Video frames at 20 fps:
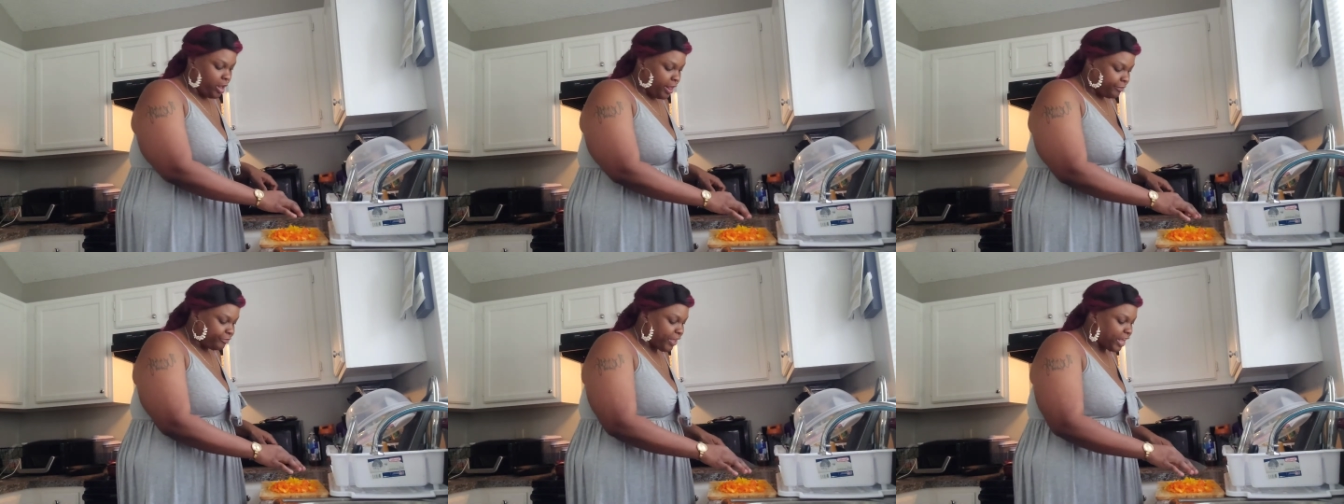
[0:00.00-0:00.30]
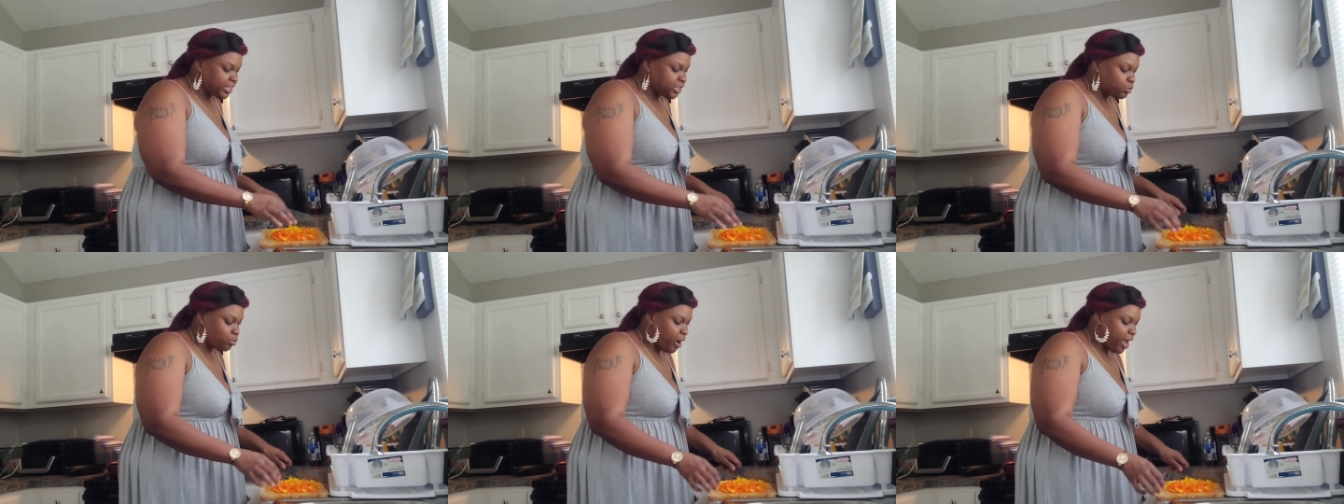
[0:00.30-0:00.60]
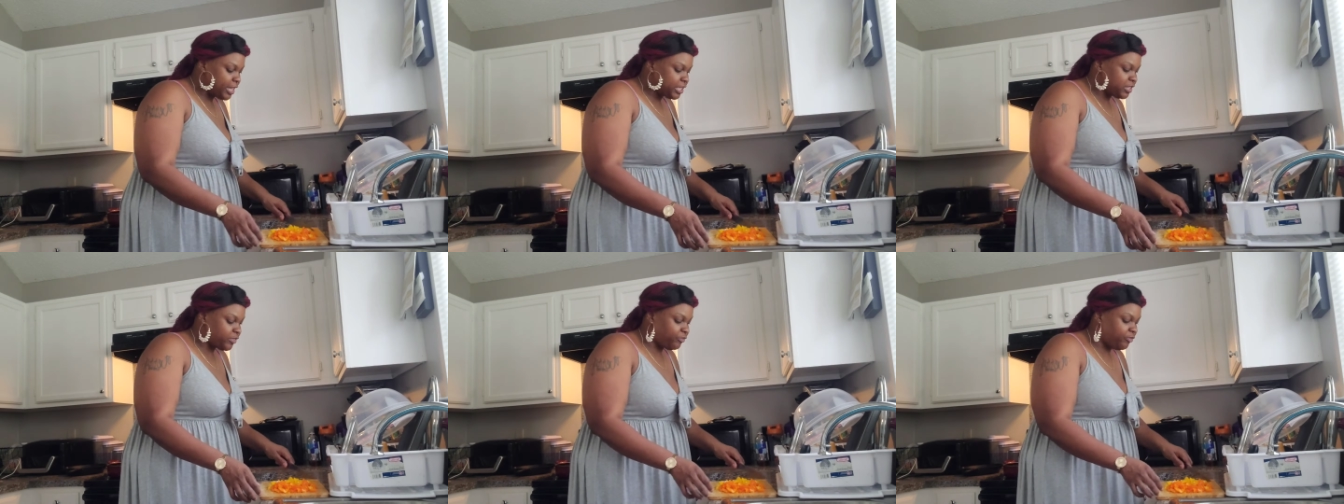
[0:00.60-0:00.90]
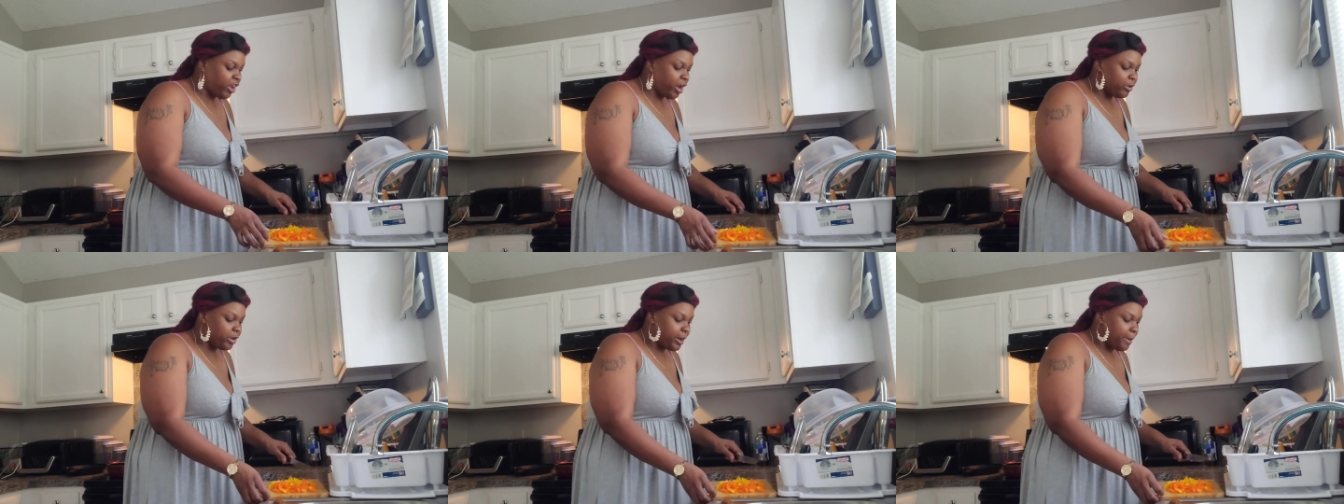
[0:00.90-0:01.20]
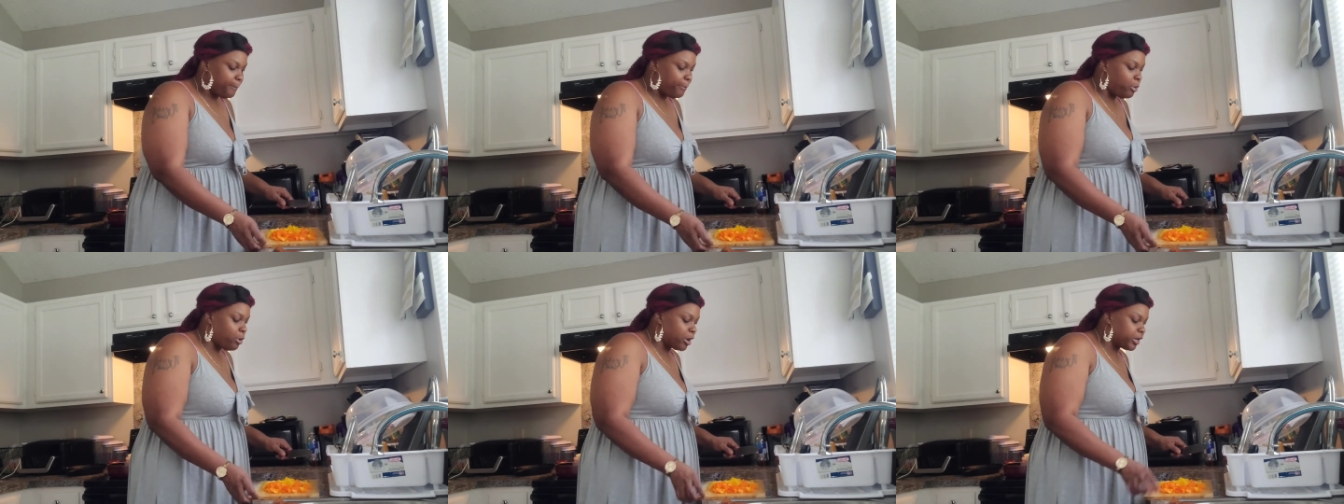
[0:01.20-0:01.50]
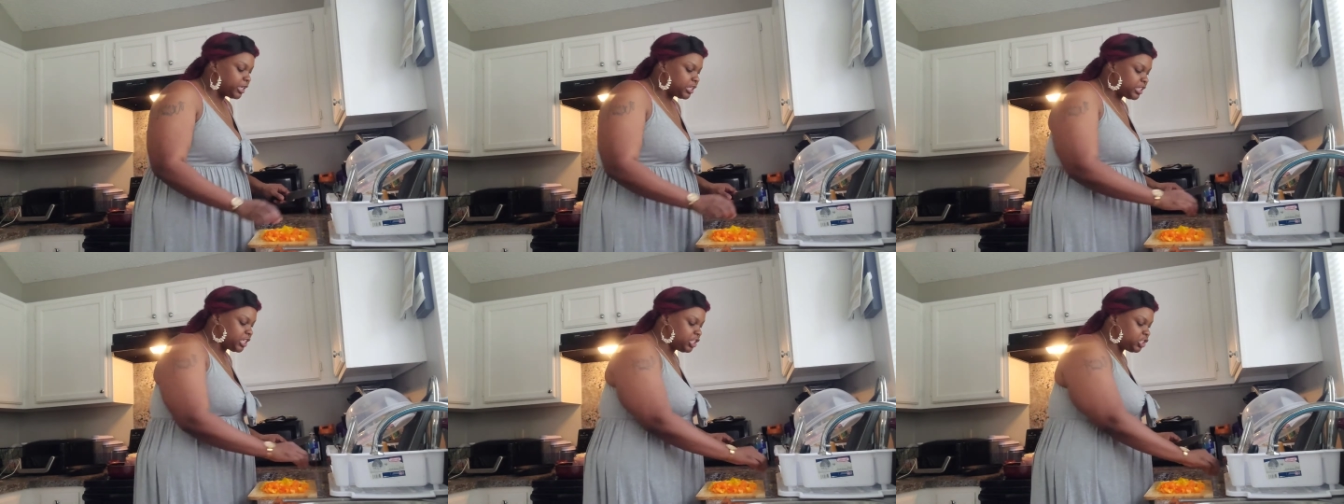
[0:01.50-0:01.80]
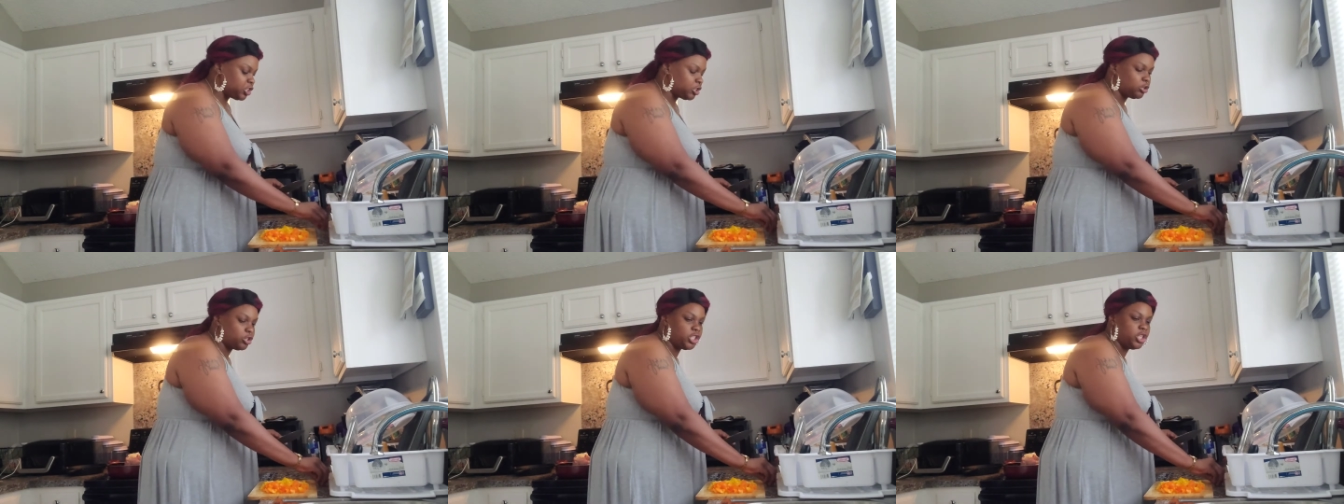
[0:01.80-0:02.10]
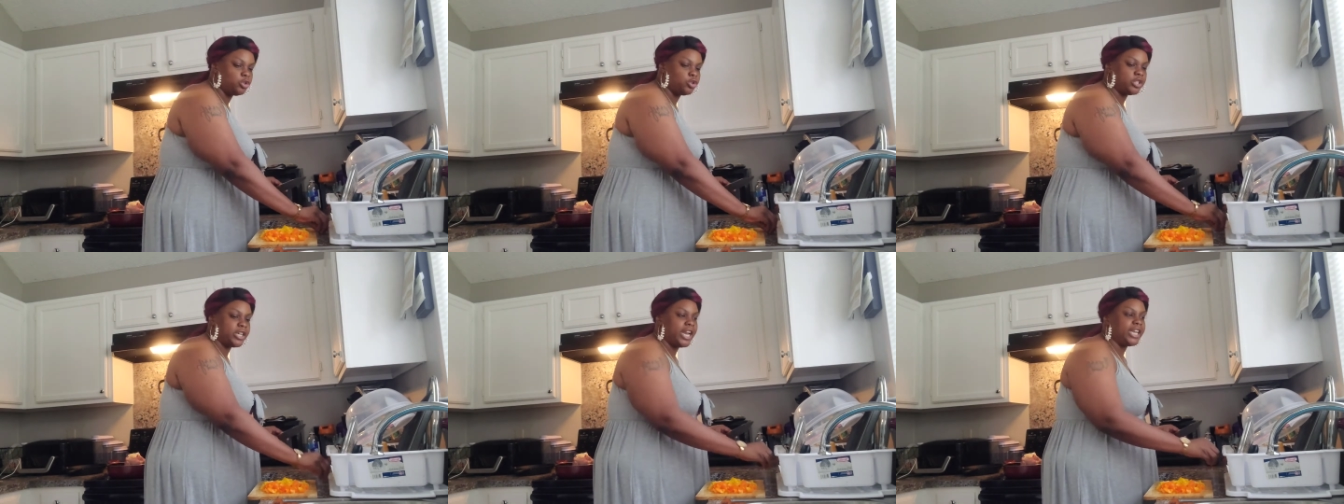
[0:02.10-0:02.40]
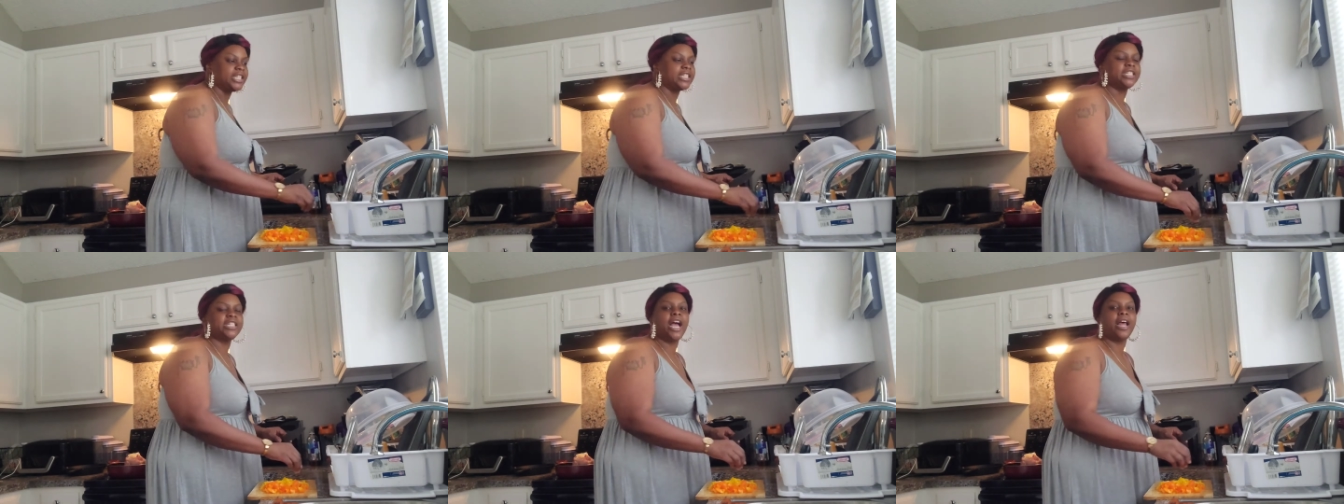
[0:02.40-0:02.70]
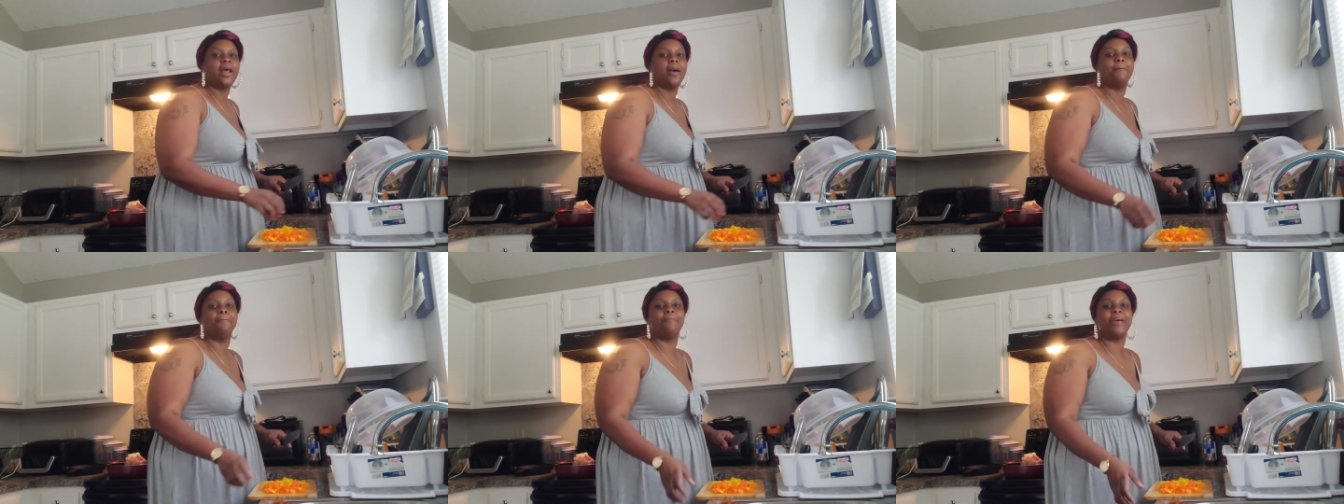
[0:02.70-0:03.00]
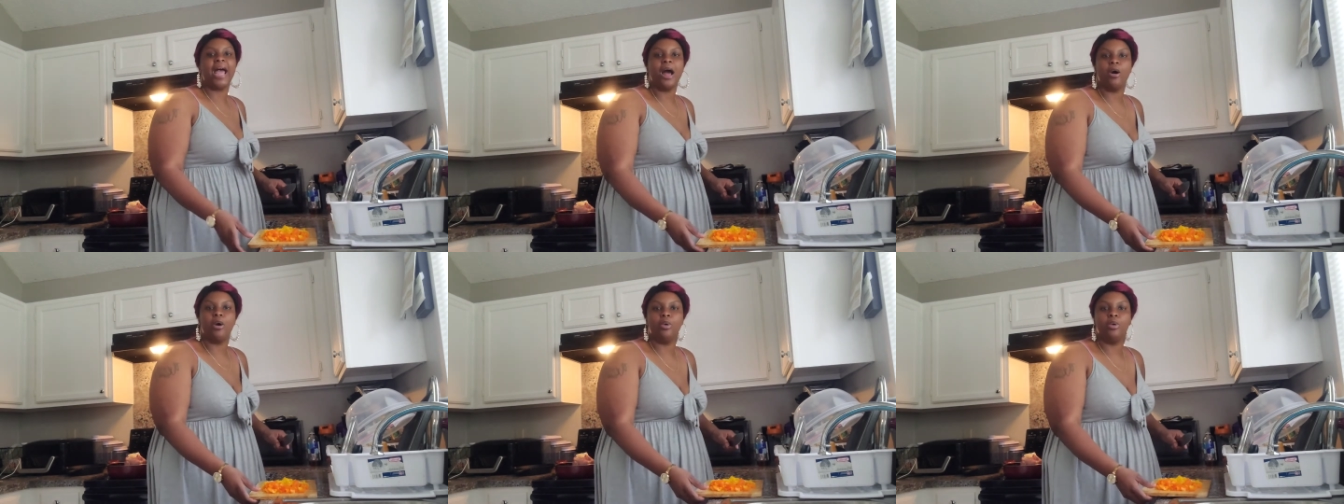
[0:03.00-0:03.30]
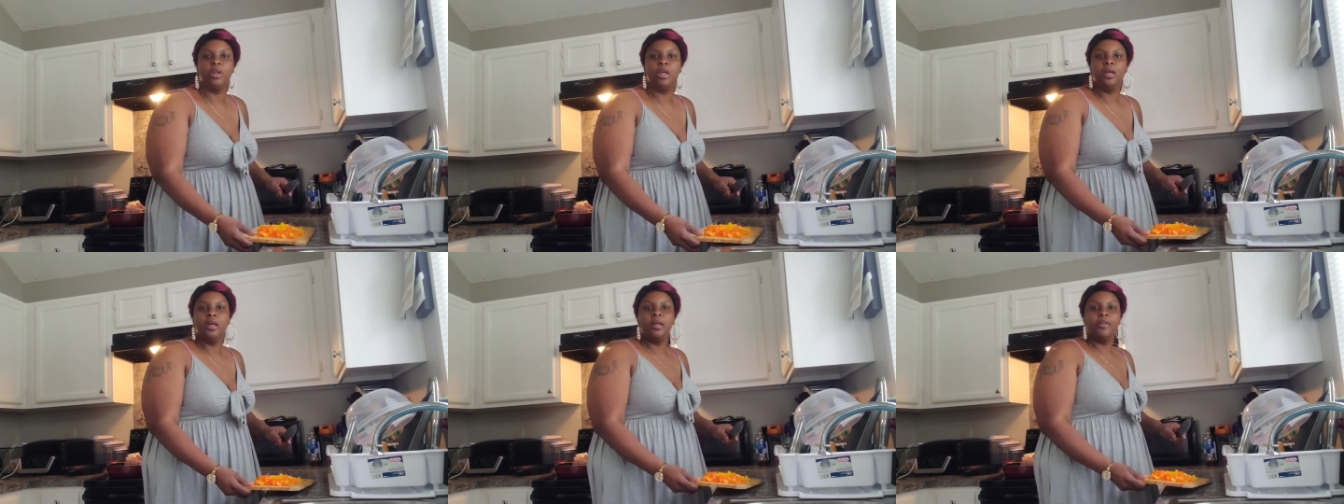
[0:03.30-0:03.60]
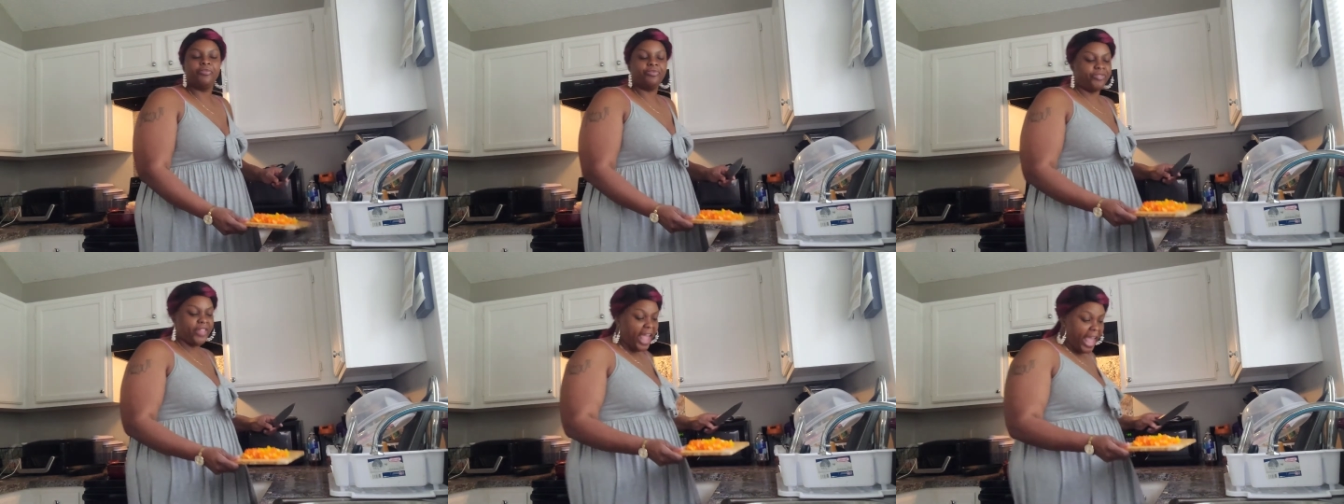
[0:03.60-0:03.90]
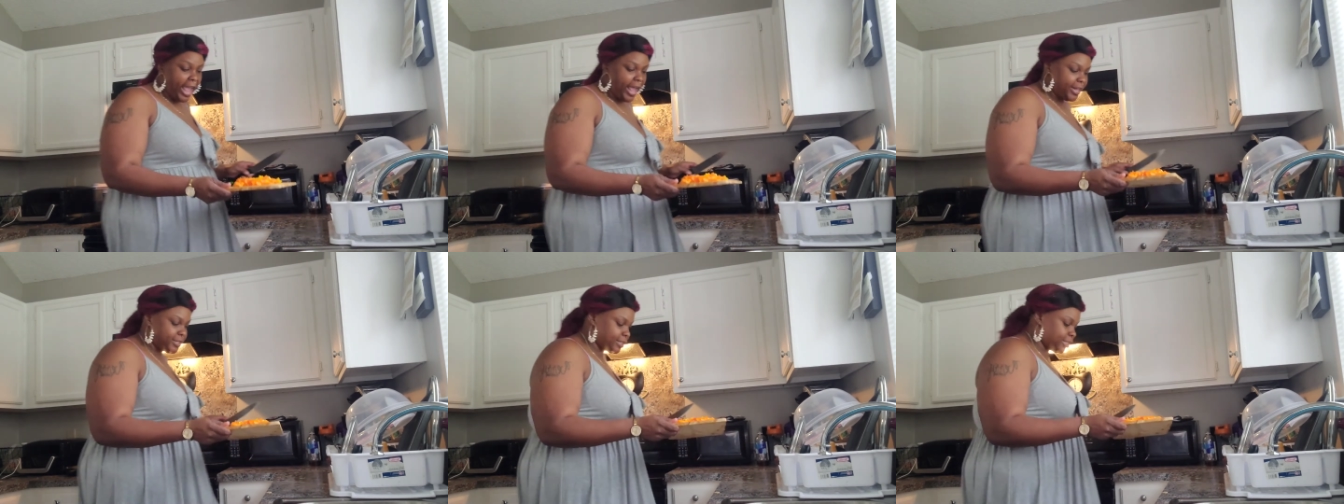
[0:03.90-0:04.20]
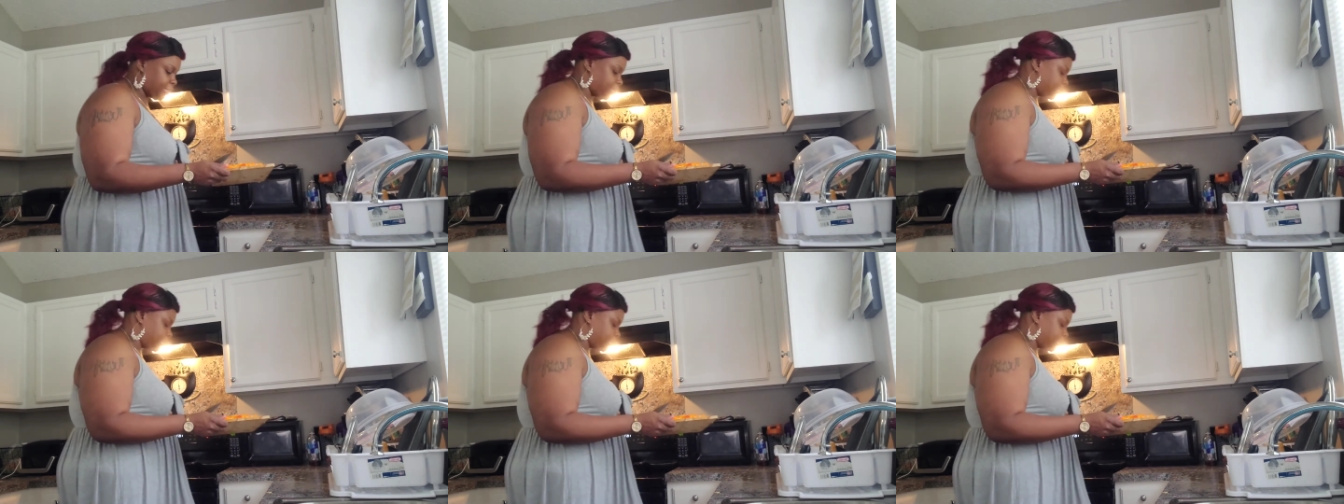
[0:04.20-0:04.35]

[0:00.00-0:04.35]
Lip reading: That's why it's very important to teach your children that it's not about that.